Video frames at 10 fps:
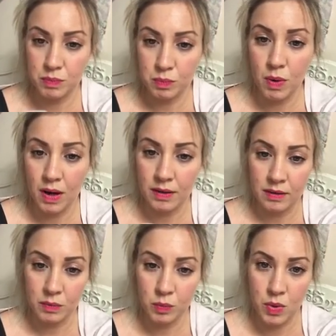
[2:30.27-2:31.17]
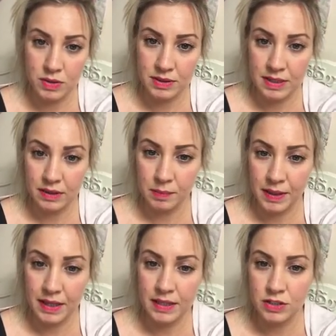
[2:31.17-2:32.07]
1 was a little
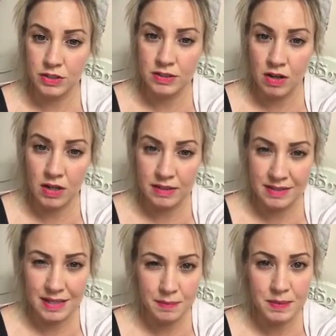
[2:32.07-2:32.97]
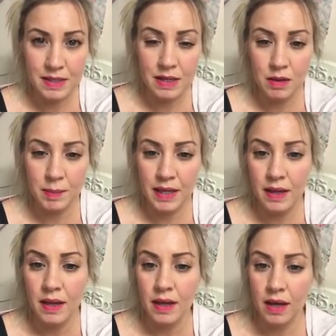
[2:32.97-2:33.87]
bit, it just kind of slipped a little
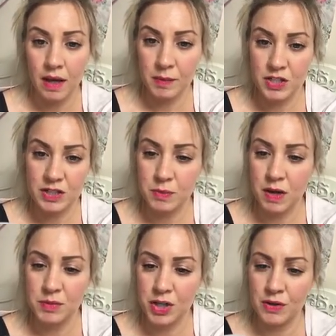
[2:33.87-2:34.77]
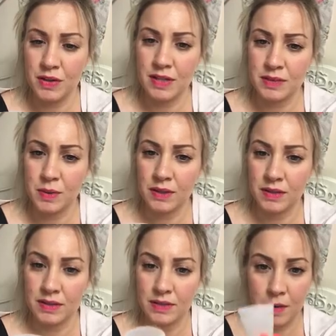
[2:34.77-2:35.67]
bit, which is why I'm showing you this one,
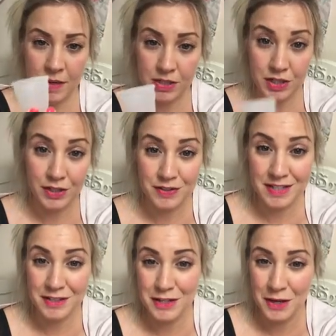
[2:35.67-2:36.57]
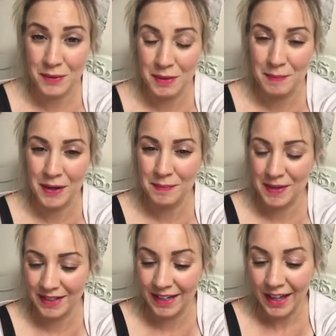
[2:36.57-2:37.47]
because I'm actually using 2 at the
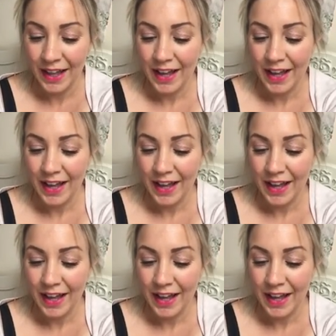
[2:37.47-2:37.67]
moment.